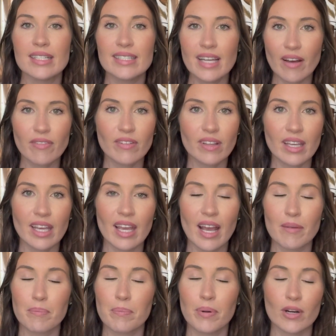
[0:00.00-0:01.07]
definitely,
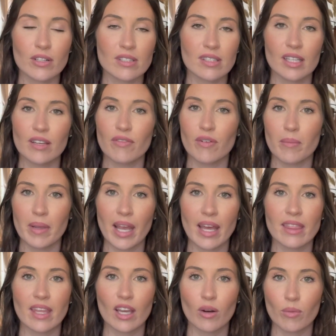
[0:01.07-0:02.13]
personally for me, I
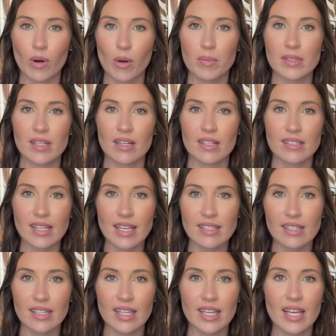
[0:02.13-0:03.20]
think a robe is a
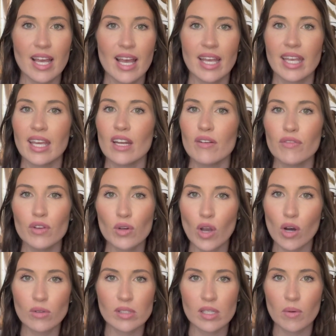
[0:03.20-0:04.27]
necessity. Get a few
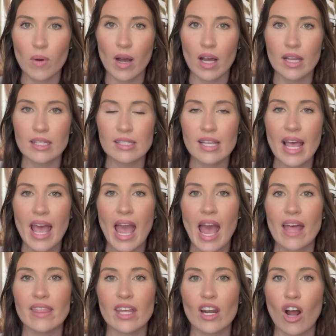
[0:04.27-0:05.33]
cozy ones,
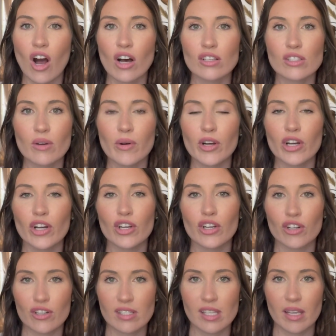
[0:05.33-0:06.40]
and then also a good
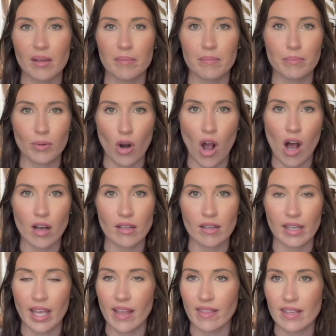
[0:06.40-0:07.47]
nursing bra.
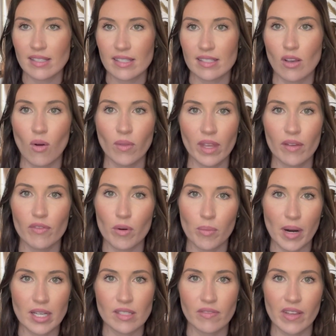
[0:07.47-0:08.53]
Again, this is only if you're
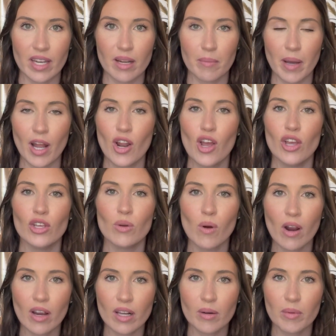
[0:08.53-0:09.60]
breastfeeding, but you
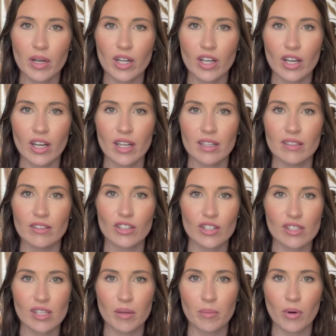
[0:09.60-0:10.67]
are gonna want a good
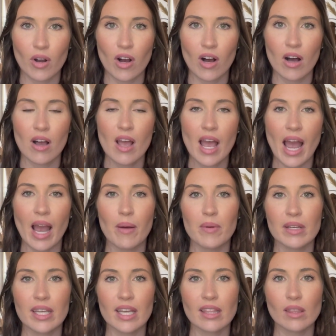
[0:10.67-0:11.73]
nursing bra. I
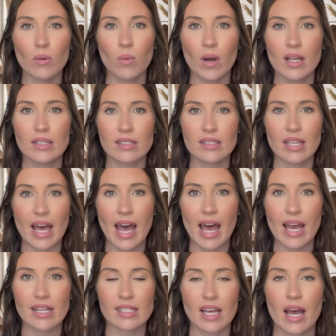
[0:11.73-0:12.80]
would get the ones
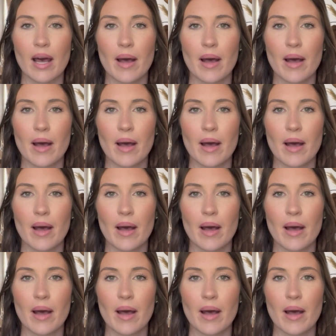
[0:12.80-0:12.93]
that